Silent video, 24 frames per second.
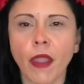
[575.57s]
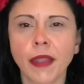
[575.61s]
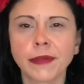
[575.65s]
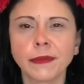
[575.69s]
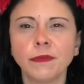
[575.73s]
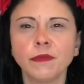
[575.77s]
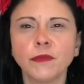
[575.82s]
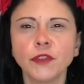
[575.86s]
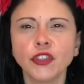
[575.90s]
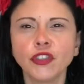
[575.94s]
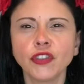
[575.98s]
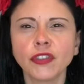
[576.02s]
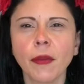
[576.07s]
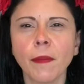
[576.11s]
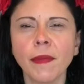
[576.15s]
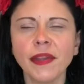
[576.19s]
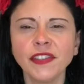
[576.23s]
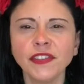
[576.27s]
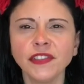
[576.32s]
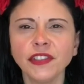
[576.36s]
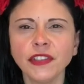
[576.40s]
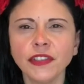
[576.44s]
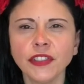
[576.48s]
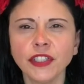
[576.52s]
It's
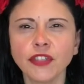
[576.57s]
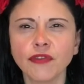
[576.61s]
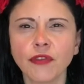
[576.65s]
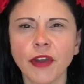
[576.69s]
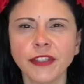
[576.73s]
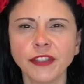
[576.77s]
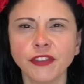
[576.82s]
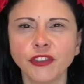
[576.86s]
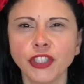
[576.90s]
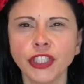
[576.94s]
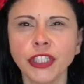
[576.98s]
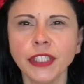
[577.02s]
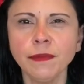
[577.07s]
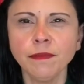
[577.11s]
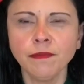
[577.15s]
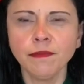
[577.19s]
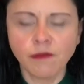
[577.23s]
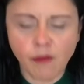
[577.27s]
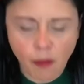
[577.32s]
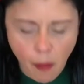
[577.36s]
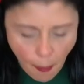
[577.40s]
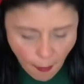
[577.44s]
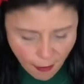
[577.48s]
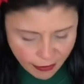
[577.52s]
amazingly
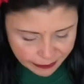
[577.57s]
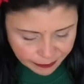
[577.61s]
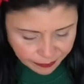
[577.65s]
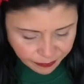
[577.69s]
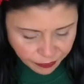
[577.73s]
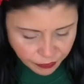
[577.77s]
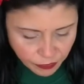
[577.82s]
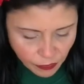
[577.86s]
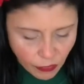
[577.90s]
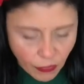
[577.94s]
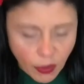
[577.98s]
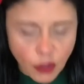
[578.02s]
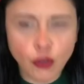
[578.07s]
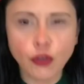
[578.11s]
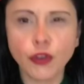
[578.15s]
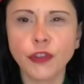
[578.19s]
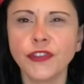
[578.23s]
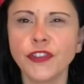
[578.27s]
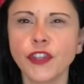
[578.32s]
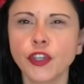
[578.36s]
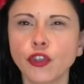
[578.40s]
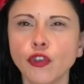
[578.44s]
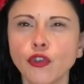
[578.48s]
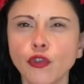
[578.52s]
crunchy. You got
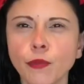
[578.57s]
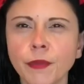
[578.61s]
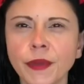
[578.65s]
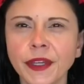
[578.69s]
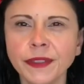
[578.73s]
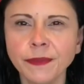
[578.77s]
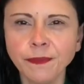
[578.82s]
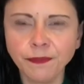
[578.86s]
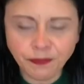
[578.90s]
the cumin.